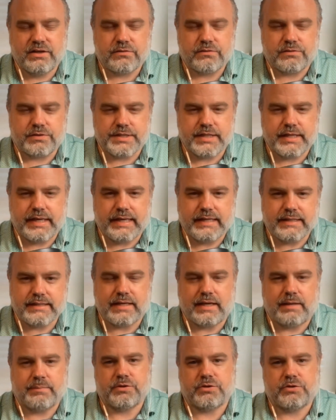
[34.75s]
For today's
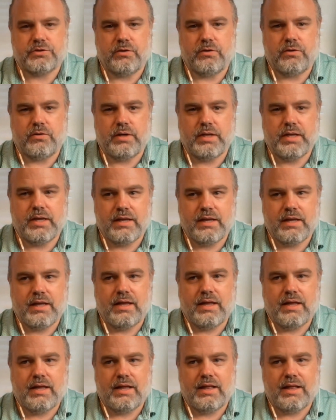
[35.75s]
episode,
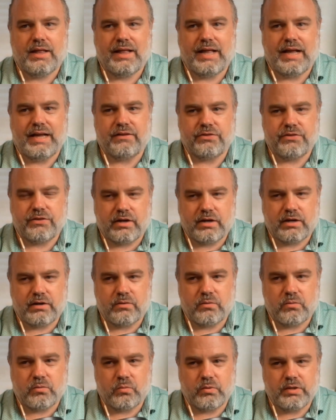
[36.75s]
I
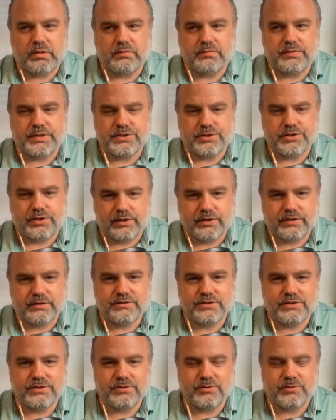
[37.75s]
thought we would
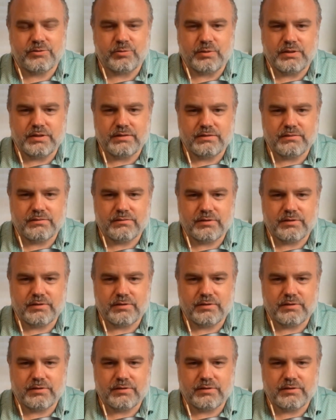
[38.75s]
return to